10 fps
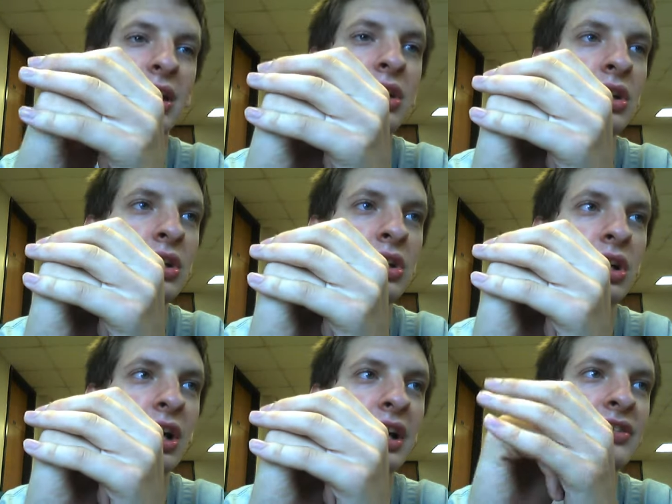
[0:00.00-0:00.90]

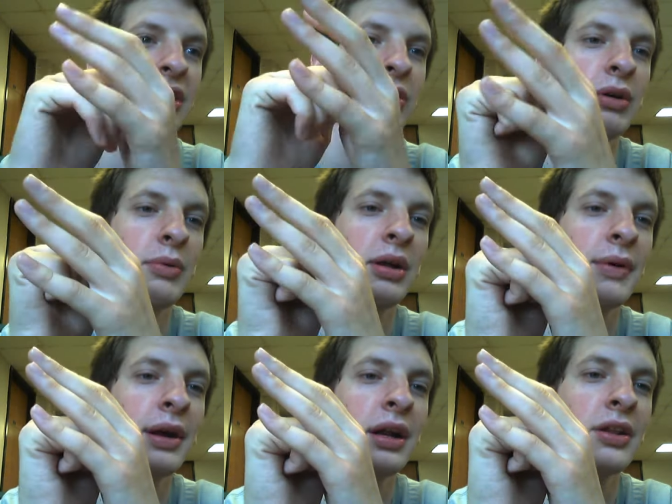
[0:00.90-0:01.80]
Let's see. What what
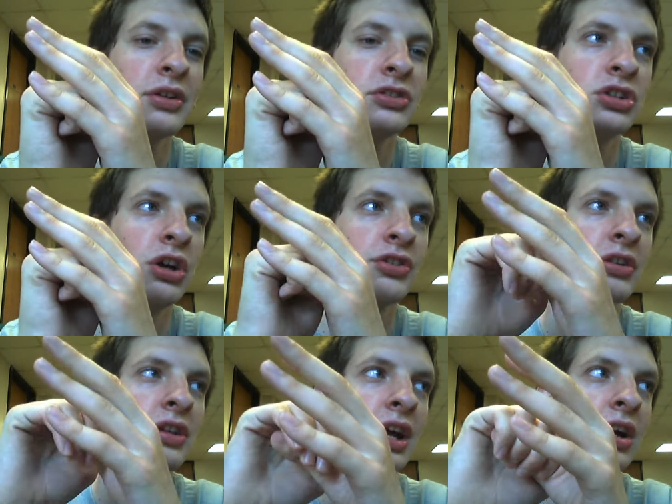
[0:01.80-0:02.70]
what other shows are
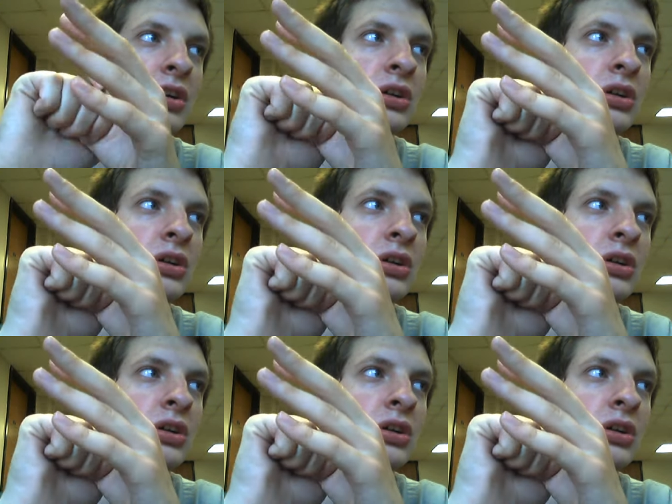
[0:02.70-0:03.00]
there?